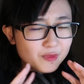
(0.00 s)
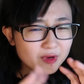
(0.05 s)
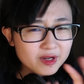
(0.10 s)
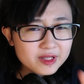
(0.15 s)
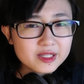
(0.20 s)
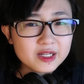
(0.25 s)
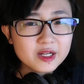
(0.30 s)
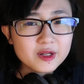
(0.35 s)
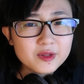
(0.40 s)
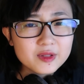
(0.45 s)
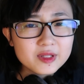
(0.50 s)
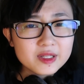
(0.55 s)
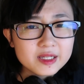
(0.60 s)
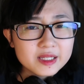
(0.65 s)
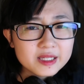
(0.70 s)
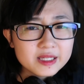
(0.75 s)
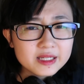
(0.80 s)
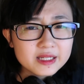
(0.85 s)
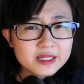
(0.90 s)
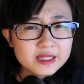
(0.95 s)
right now,
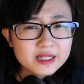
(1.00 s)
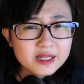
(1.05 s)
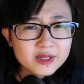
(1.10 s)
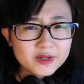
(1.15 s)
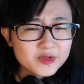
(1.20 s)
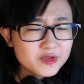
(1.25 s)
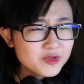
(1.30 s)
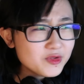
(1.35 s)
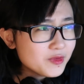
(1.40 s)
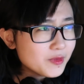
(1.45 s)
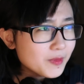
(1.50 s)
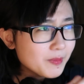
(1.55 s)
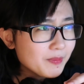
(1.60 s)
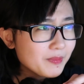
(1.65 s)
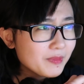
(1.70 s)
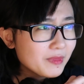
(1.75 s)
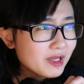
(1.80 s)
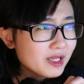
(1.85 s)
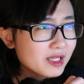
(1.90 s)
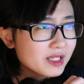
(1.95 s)
like I don't know,
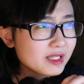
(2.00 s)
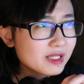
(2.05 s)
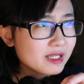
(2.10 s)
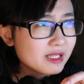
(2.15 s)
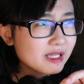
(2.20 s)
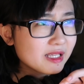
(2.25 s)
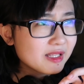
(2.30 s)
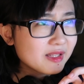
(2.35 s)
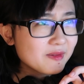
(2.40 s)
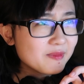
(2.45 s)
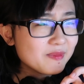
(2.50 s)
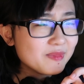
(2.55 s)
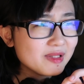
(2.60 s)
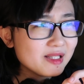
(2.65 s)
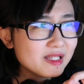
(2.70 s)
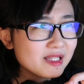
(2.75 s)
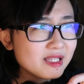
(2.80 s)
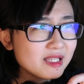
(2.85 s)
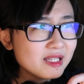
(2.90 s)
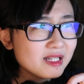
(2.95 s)
like his
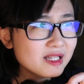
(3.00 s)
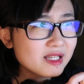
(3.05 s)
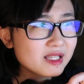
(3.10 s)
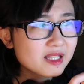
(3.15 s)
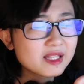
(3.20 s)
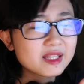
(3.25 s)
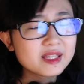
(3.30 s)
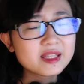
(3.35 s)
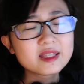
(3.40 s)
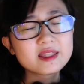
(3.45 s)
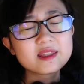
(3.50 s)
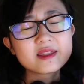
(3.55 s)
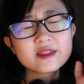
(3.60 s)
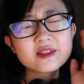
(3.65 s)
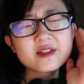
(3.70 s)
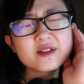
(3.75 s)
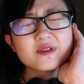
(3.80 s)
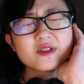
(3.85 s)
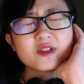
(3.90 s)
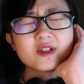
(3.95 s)
ability, like
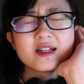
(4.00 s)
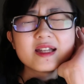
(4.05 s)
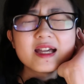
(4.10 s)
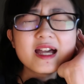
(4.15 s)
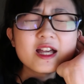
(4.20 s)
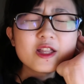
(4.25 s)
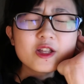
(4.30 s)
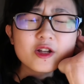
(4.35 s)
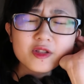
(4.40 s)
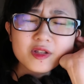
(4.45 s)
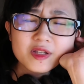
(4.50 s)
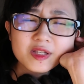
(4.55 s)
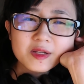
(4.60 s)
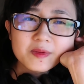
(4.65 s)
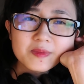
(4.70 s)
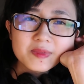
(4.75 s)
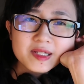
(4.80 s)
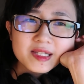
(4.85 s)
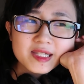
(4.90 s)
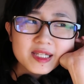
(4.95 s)
the head doctor's
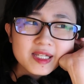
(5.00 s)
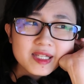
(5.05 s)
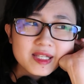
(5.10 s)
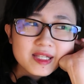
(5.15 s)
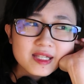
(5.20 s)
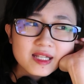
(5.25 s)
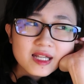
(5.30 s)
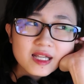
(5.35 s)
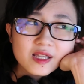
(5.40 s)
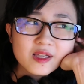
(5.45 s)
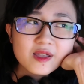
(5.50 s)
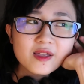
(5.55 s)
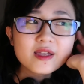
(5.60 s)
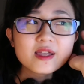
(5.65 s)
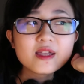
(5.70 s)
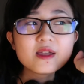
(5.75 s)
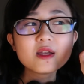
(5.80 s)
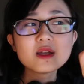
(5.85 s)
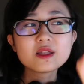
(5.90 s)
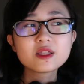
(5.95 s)
ability is like,
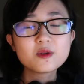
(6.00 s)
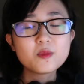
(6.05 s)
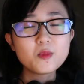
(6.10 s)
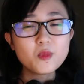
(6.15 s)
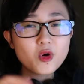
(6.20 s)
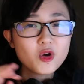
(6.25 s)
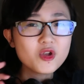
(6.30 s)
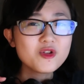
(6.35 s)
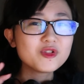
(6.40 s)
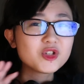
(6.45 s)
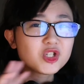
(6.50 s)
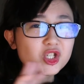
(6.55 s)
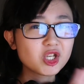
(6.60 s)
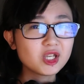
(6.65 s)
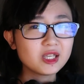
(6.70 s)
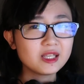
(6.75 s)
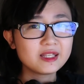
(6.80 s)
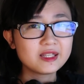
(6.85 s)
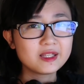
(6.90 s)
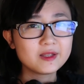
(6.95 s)
the more you
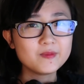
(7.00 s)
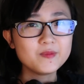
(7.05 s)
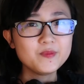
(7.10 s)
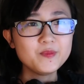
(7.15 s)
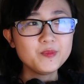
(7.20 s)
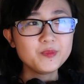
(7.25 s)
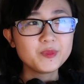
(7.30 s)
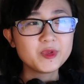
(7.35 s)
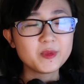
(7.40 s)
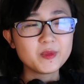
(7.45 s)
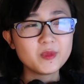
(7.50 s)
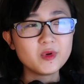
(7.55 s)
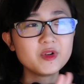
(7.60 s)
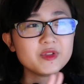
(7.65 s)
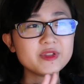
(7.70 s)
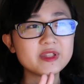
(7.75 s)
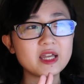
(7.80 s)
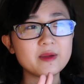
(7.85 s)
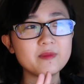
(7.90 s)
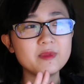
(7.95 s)
chase him, the more
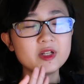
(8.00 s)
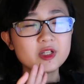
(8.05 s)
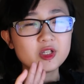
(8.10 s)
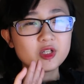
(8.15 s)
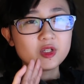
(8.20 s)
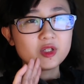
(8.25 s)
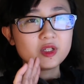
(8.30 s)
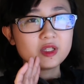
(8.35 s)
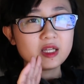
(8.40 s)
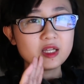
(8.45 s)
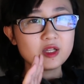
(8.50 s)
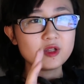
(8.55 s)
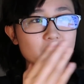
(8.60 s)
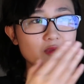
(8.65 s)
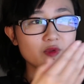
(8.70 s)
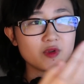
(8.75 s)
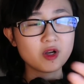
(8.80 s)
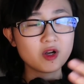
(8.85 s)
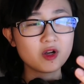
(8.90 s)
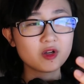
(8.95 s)
damage that
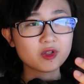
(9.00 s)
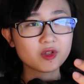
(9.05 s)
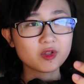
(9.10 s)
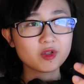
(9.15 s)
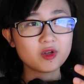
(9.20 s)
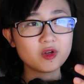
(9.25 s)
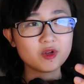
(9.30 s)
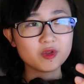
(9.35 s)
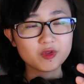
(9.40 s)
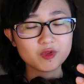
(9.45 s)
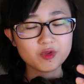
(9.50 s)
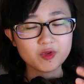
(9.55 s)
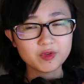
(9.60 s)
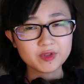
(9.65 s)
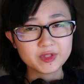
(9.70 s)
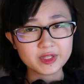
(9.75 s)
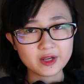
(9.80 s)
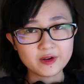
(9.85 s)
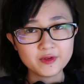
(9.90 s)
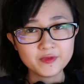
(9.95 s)
you cause onto
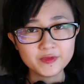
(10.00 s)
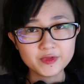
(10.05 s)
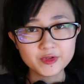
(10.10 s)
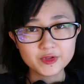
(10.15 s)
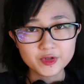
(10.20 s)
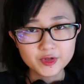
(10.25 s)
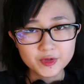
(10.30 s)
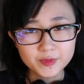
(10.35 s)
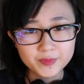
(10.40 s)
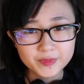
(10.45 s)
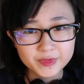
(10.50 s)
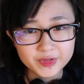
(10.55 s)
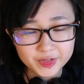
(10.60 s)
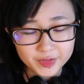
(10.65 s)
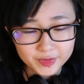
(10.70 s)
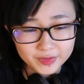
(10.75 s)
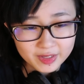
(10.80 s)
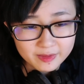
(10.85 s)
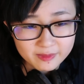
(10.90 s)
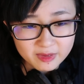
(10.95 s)
yourself, you know.
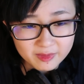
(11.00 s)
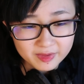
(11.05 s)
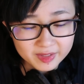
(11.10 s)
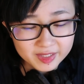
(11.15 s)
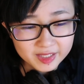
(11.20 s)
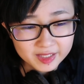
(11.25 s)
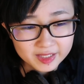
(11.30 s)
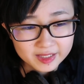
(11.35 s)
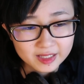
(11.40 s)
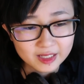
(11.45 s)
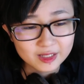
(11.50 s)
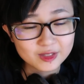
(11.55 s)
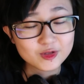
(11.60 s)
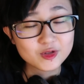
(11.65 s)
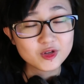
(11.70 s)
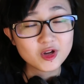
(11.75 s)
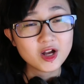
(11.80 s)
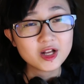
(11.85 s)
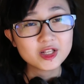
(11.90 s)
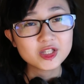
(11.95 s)
So like Mametsuka is like,
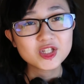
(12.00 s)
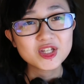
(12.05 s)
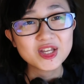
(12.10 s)
do not